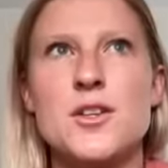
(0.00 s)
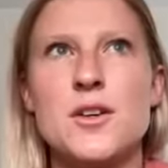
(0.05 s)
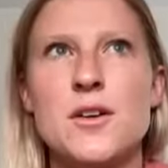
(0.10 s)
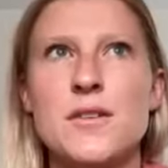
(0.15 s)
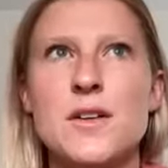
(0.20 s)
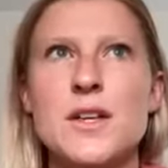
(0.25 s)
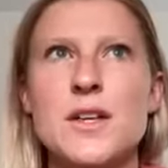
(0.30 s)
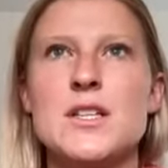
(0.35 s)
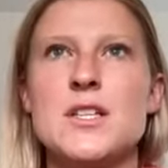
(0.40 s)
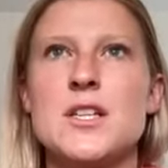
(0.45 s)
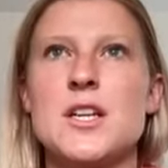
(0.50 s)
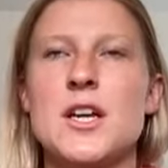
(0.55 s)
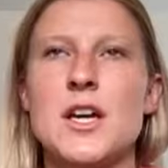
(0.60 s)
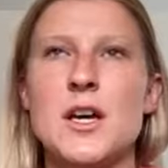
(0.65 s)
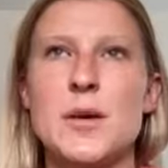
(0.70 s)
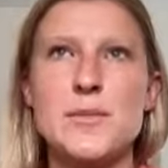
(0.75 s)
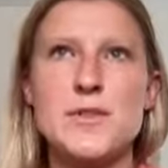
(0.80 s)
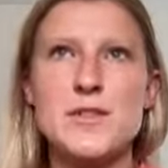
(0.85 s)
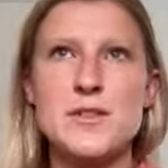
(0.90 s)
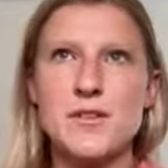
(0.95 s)
Do you have any
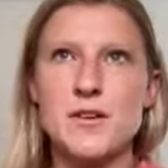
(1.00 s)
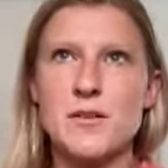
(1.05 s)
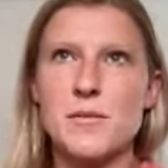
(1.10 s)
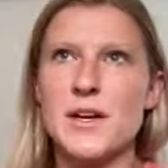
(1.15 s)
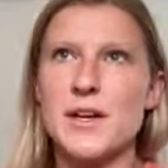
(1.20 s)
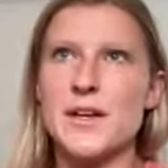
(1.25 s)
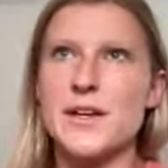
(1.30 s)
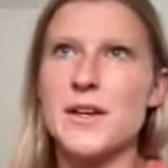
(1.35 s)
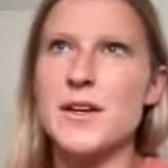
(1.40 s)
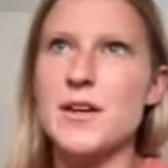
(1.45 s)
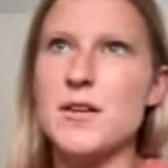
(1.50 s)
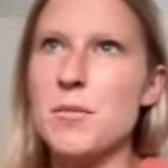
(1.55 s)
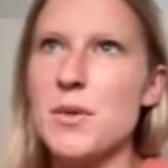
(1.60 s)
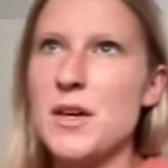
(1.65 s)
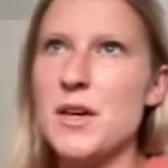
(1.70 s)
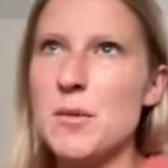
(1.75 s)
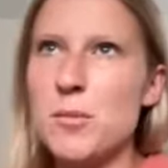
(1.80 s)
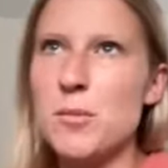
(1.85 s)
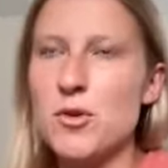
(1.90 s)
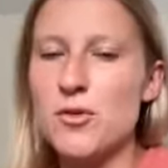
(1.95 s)
tips for making
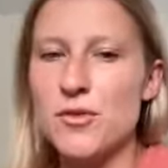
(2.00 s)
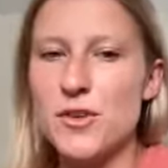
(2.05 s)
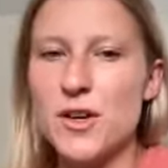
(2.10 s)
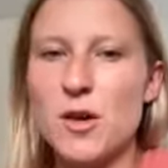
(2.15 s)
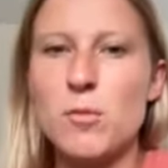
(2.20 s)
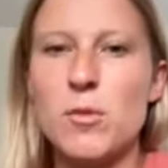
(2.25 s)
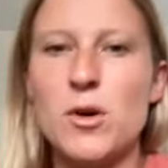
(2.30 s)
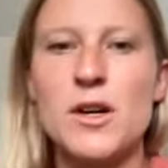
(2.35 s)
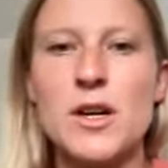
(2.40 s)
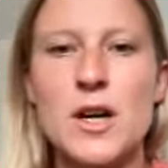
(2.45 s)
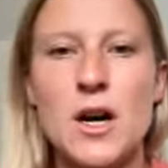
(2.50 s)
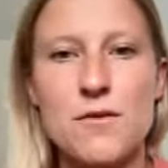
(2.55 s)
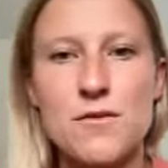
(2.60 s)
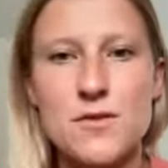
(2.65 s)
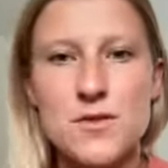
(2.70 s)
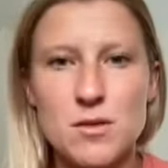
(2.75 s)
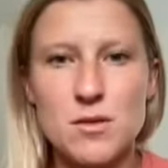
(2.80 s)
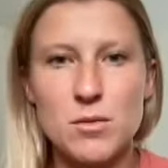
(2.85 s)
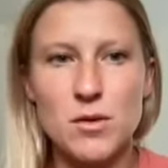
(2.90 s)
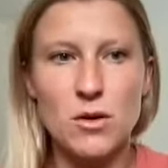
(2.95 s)
people feel more
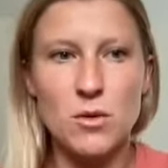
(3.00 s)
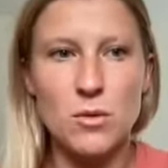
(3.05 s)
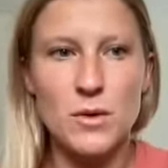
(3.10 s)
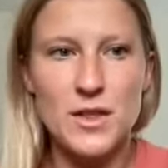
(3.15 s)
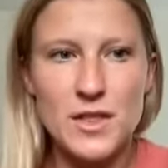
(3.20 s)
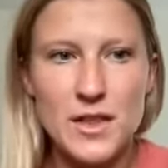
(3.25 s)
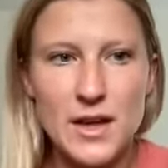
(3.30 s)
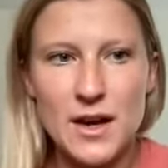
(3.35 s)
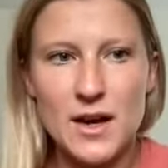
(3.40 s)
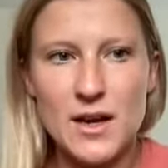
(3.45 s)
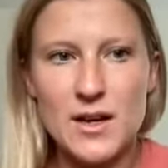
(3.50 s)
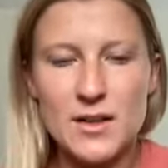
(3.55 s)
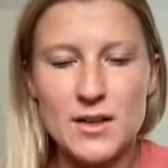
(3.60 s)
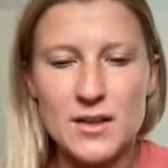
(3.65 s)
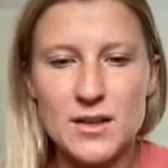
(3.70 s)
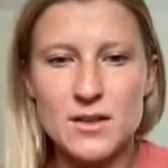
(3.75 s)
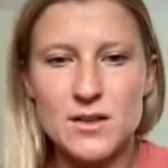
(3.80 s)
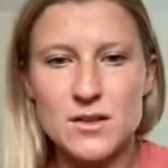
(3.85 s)
comfortable with that?